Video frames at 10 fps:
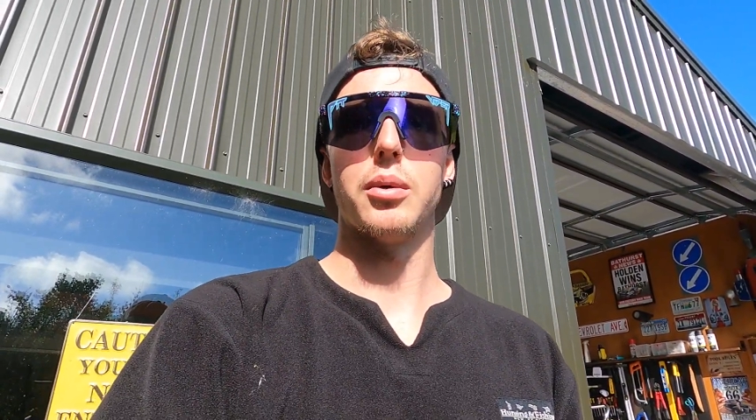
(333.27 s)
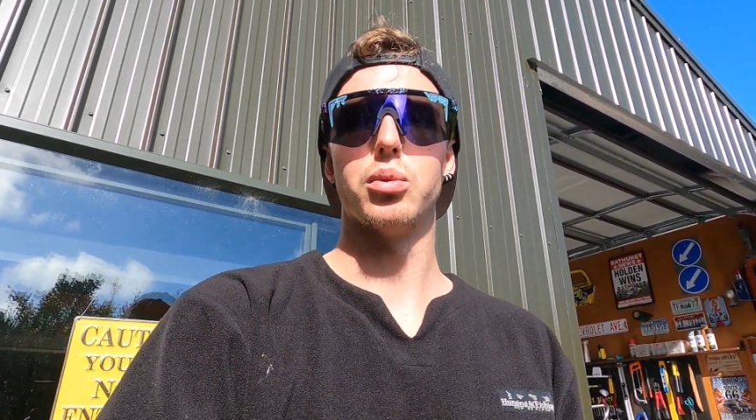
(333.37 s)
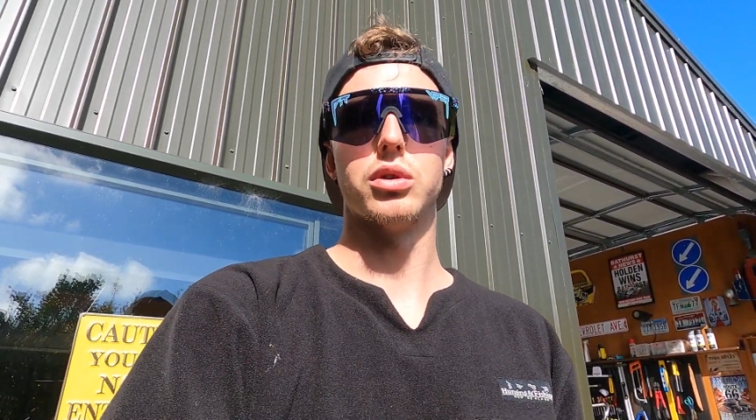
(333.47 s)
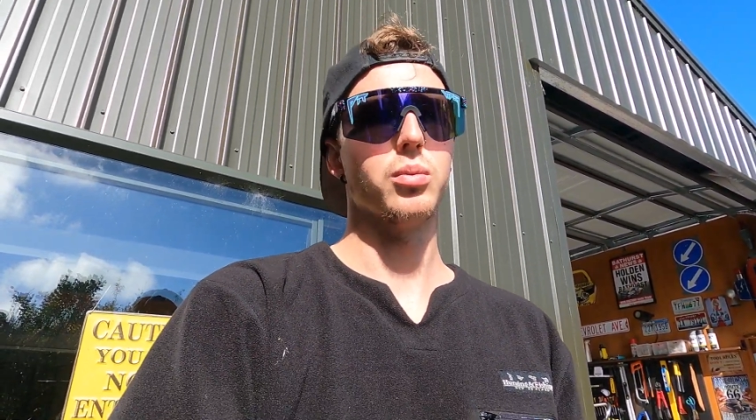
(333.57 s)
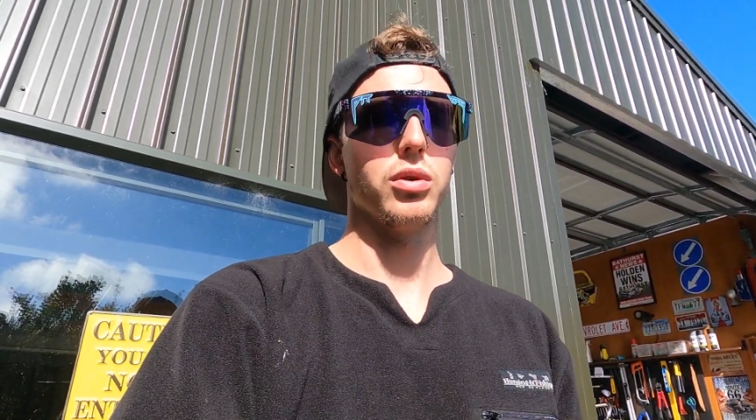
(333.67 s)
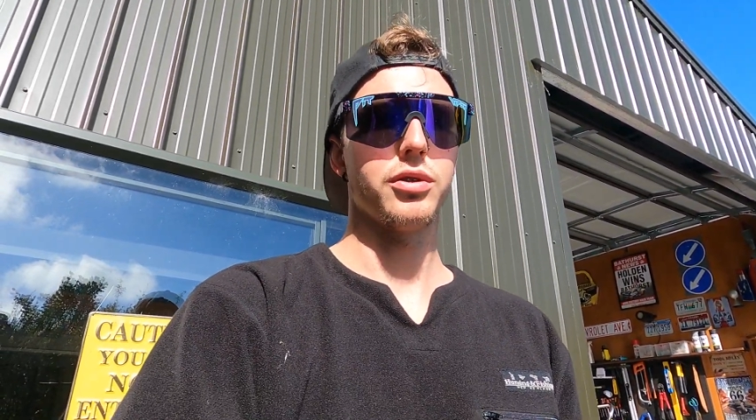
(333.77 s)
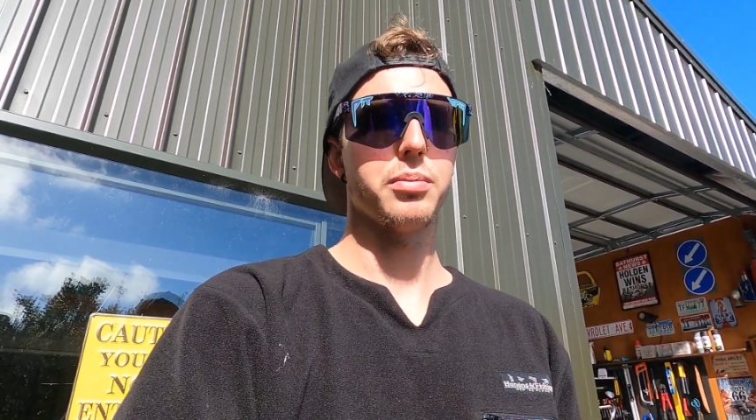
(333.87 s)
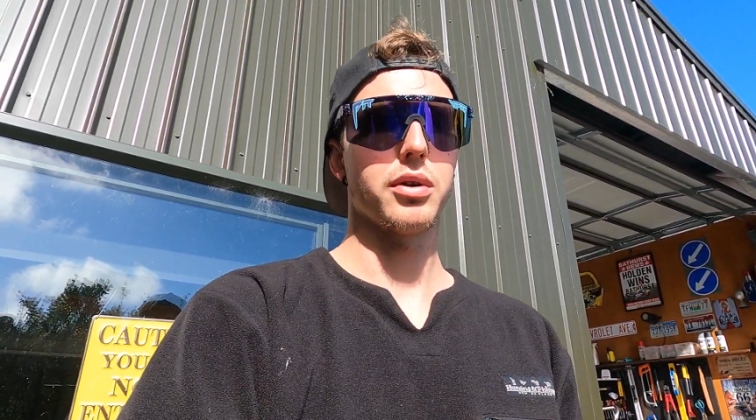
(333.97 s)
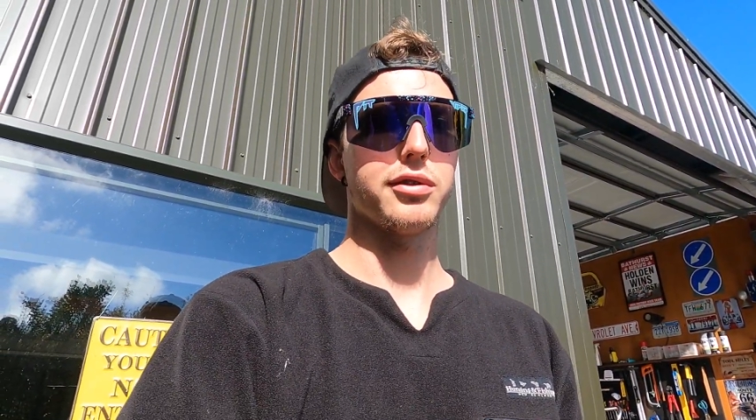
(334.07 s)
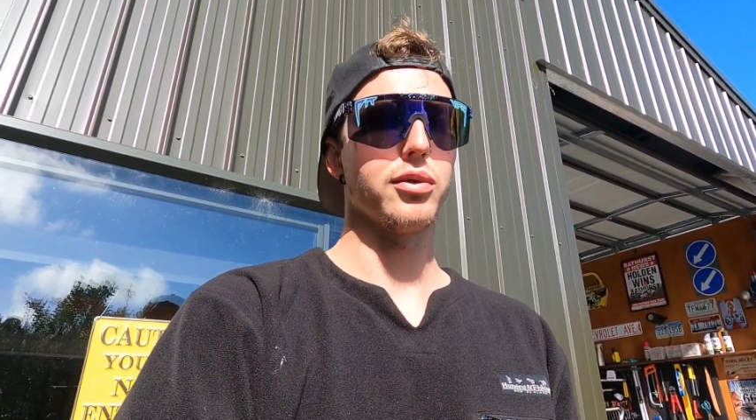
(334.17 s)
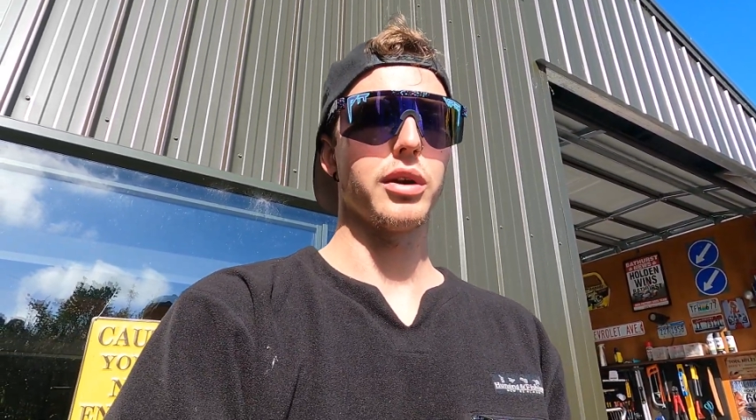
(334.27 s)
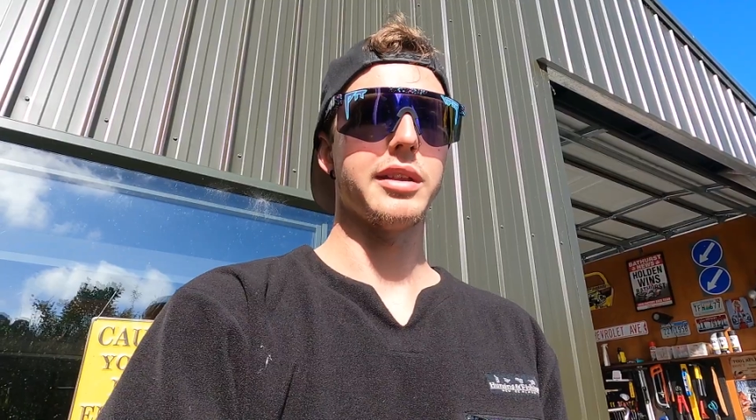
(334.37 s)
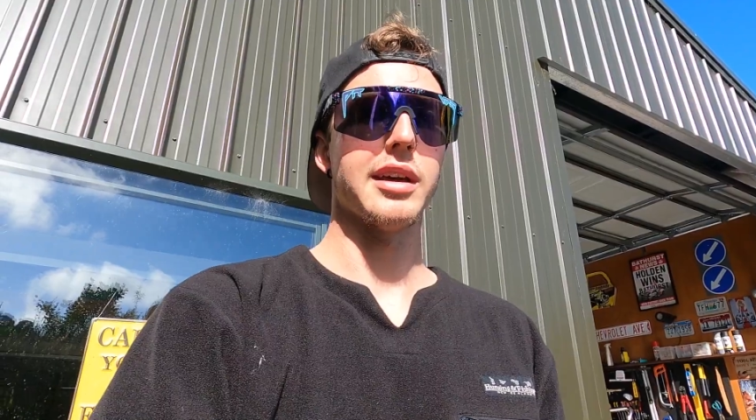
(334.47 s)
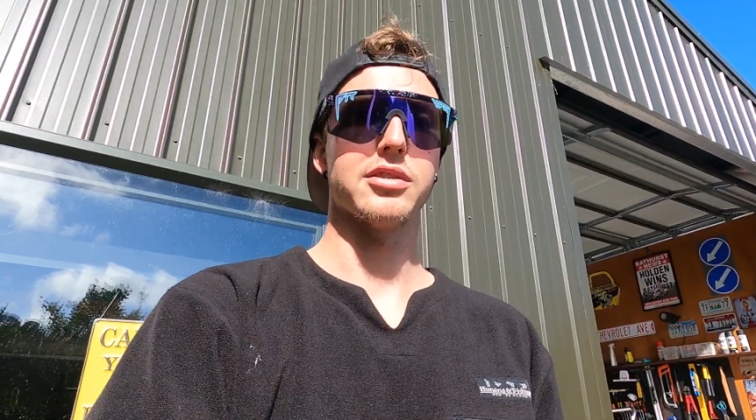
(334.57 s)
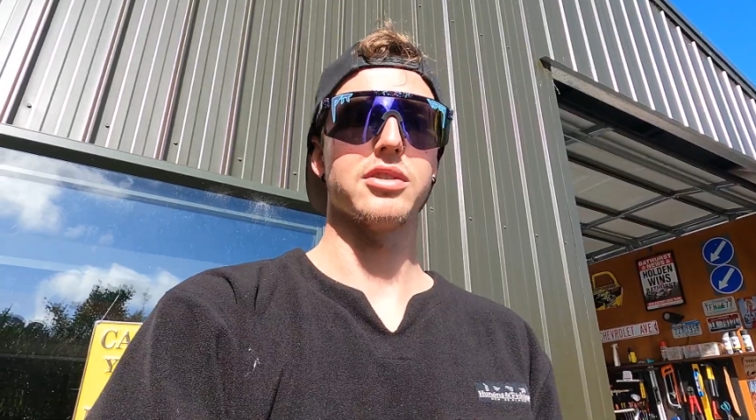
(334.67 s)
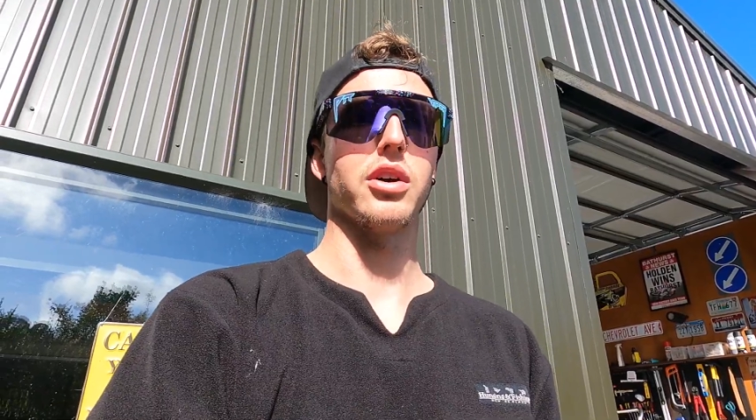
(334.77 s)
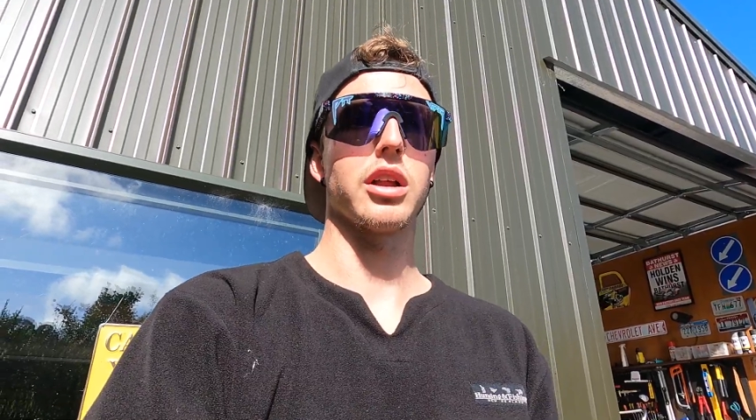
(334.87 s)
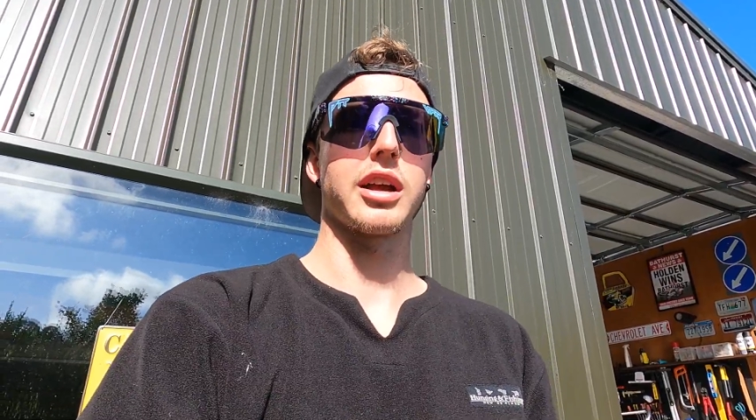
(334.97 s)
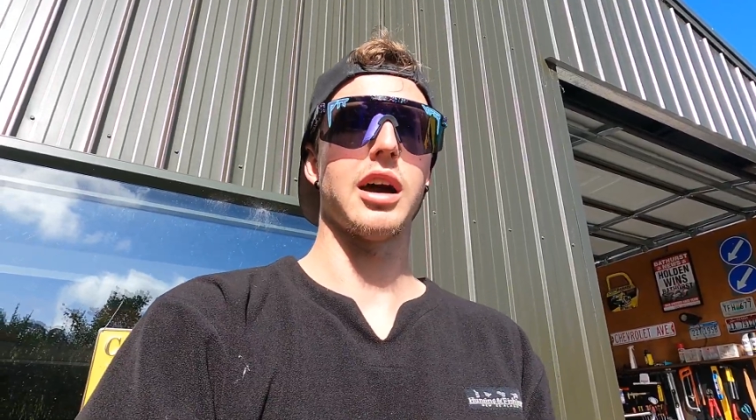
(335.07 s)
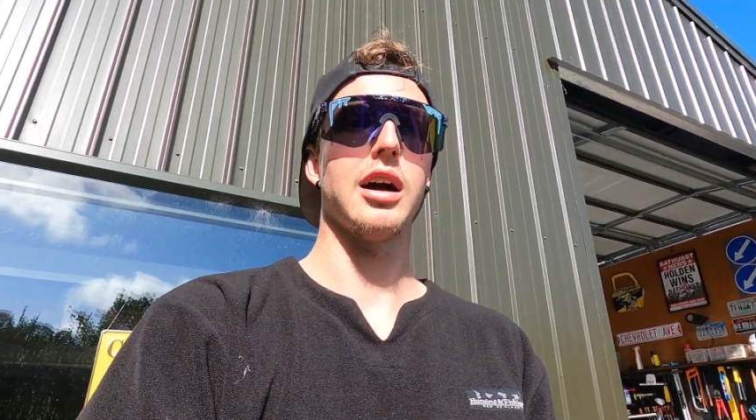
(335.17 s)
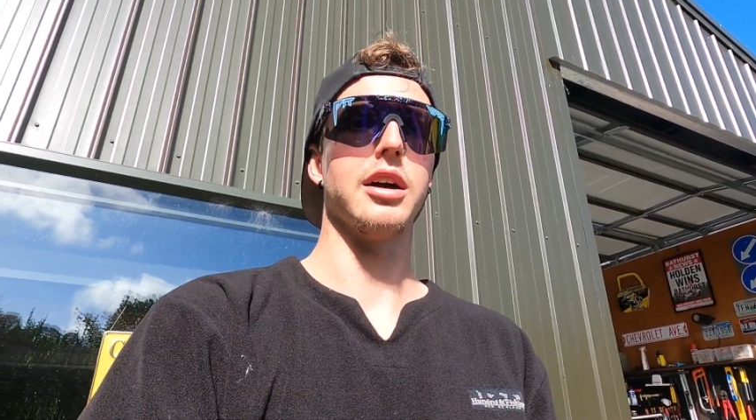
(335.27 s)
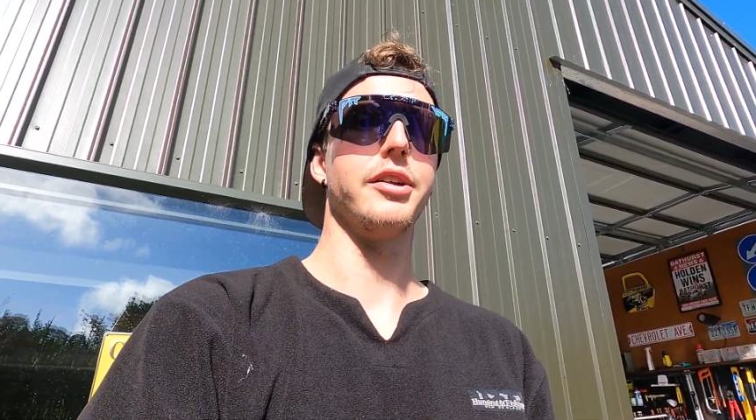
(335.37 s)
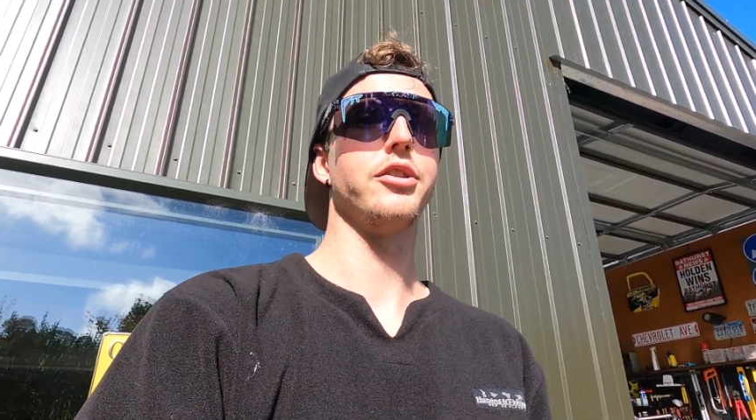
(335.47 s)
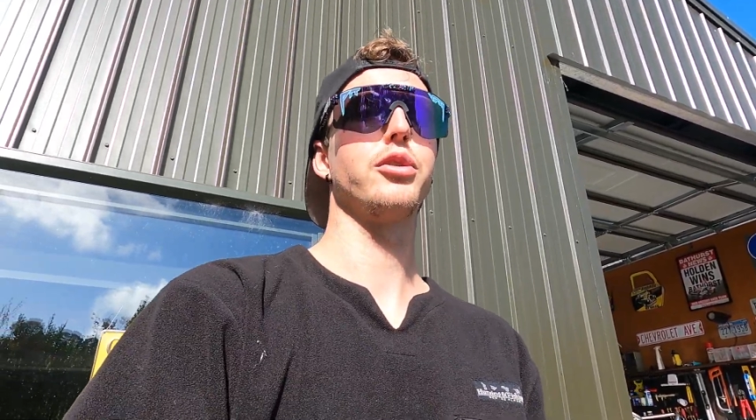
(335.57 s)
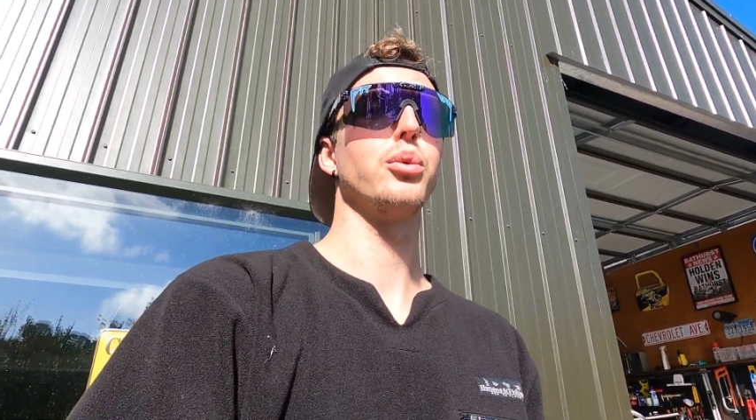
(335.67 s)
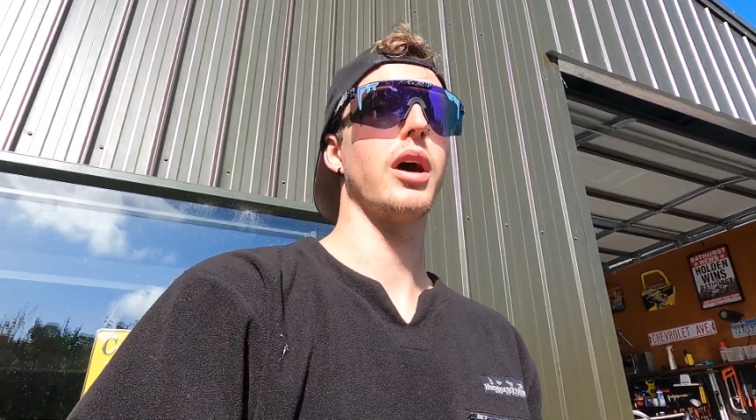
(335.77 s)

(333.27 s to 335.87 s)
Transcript: wouldn't want to put a $40,000 car into